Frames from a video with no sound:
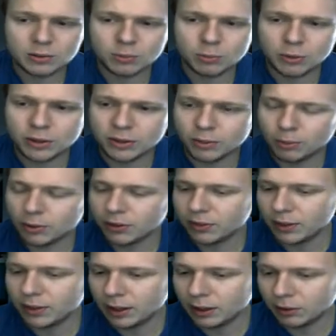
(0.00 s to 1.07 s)
with
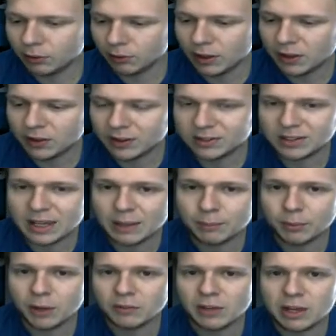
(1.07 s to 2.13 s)
the Wraithlings getting
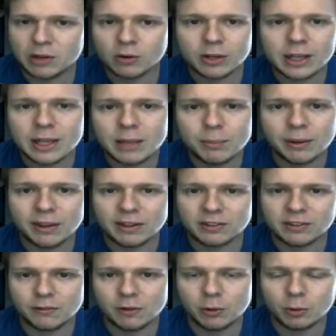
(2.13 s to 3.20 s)
buffed, that you don't get hit by that
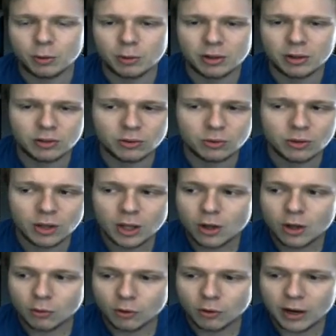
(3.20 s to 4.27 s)
stuff no more, because
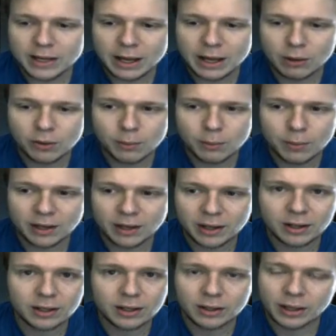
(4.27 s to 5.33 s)
right now in the
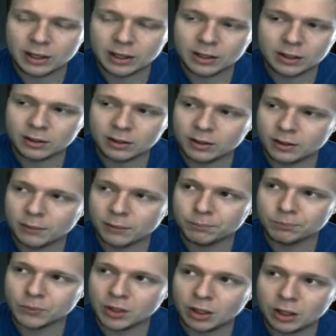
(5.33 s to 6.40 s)
meta, like,
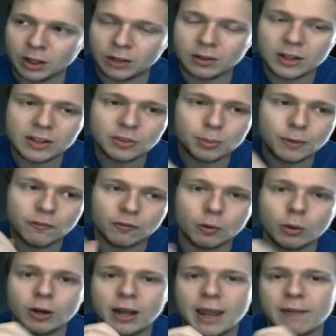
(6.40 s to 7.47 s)
at least
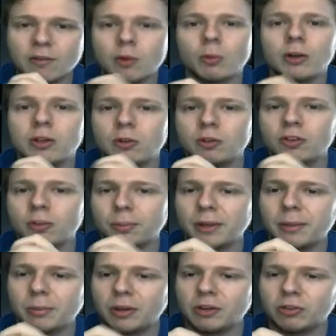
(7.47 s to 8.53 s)
before, everyone used to play
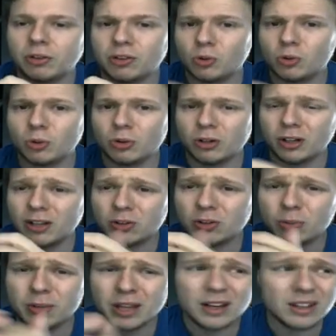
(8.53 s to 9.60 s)
Blistering Scorn, and to
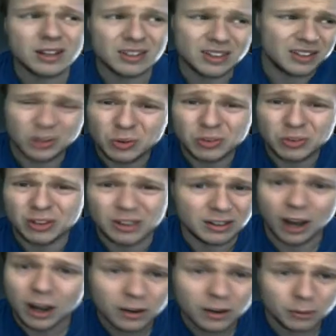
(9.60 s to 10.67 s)
be honest, I still see a
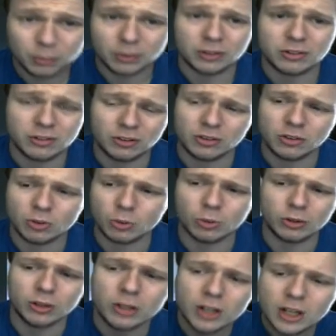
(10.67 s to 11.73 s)
ton of Blistering
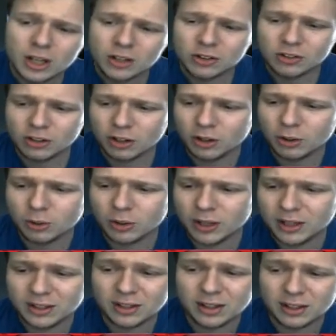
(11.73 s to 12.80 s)
Scorn. So
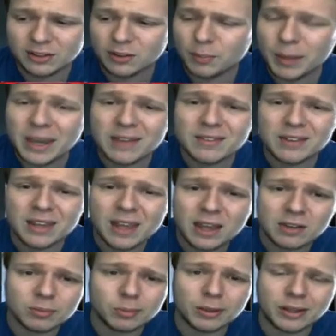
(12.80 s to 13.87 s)
it's a pain in the
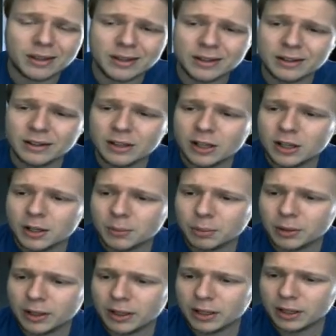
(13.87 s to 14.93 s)
ass playing
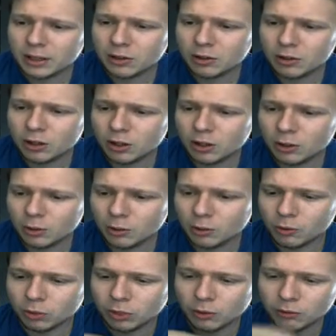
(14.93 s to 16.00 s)

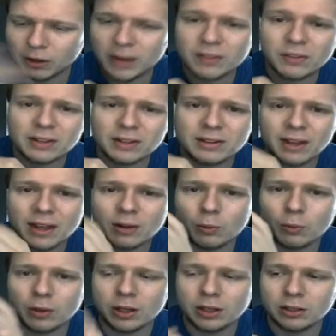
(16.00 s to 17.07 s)
the Wraithling deck
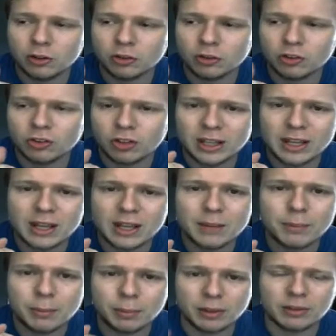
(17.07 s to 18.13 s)
when you're just gonna get hit
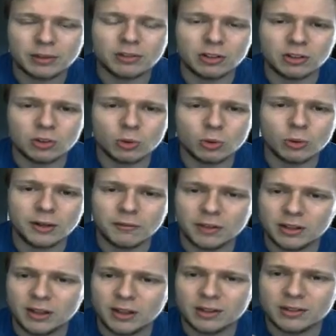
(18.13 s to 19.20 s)
by Blistering Scorn every
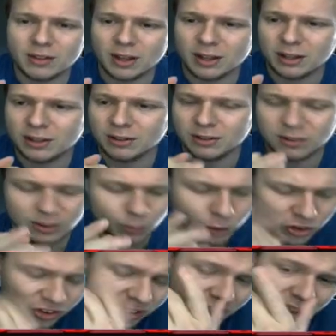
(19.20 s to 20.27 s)
10 seconds,
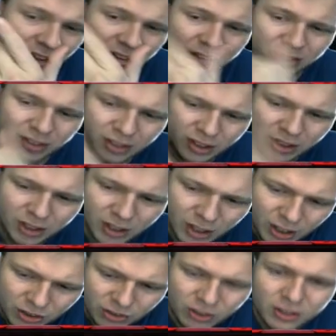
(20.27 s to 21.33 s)
which sucks.
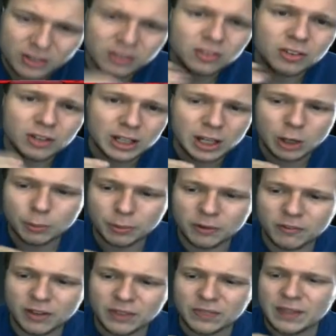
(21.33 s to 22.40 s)
So this is gonna help
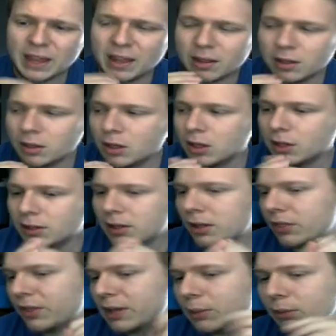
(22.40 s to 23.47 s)
prevent that. Now the
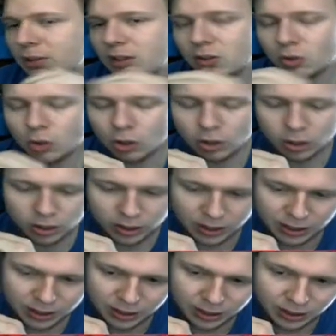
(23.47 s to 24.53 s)
thing with this card
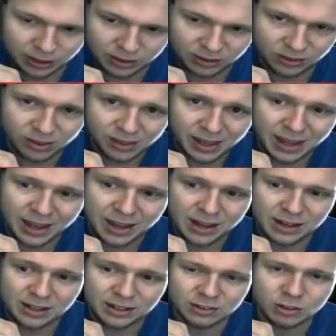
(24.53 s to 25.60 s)
is that
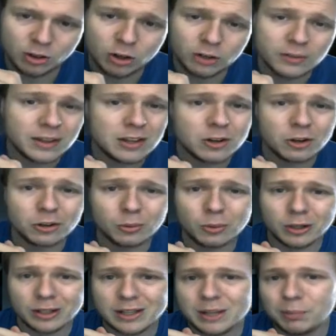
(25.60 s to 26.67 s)
it's a card that you're gonna
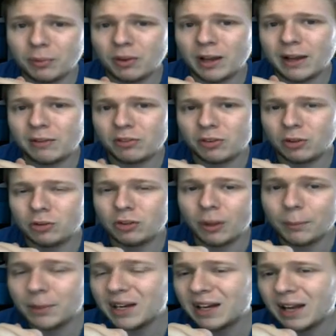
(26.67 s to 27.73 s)
want to keep alive. So
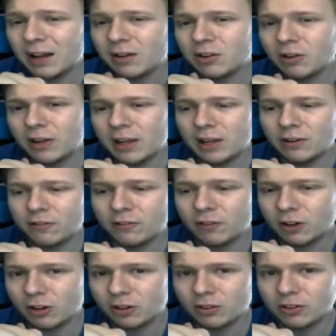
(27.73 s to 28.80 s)
dumping it out of your hand
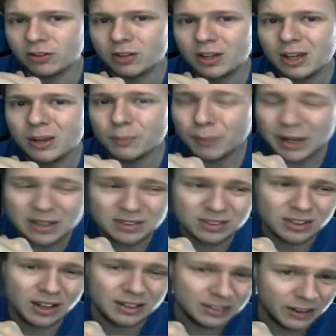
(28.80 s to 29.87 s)
first might
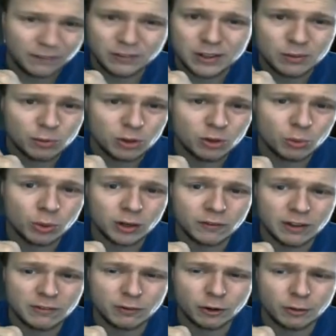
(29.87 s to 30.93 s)
suck. Definitely, you want to
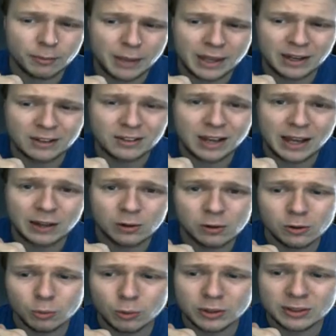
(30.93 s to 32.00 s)
fight for a mana
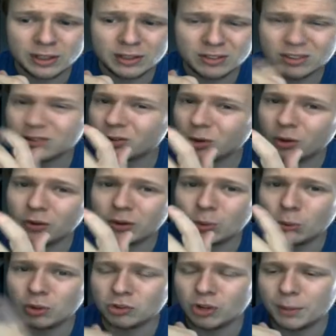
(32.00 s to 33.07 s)
tile with this, since it's the only
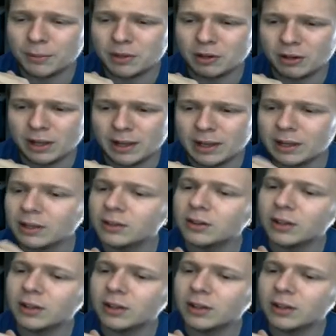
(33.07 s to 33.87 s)
1-drop in your hand.